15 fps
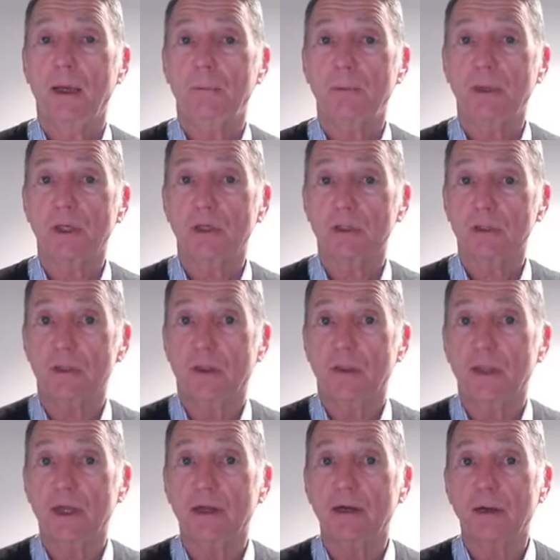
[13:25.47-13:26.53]
because
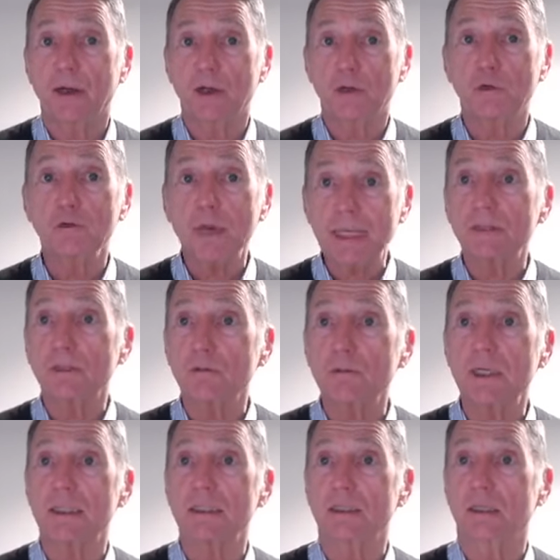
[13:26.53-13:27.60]
they're at greater
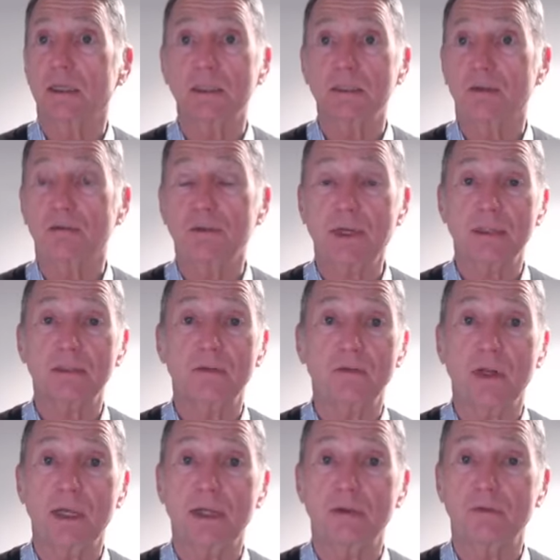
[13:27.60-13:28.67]
risk, and it's a fact of
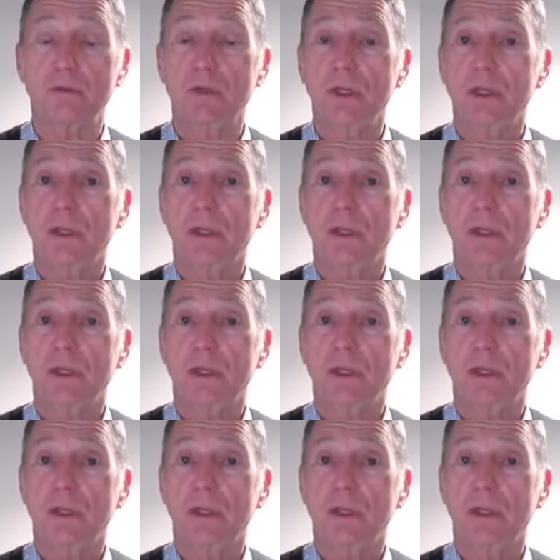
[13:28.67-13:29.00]
life.